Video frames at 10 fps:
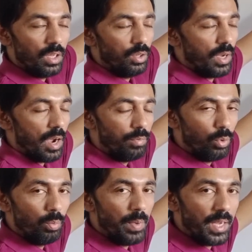You have
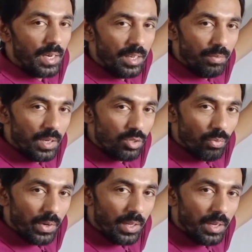to make a difference
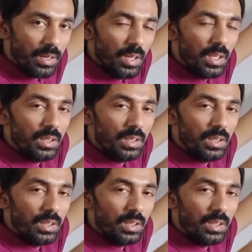over here.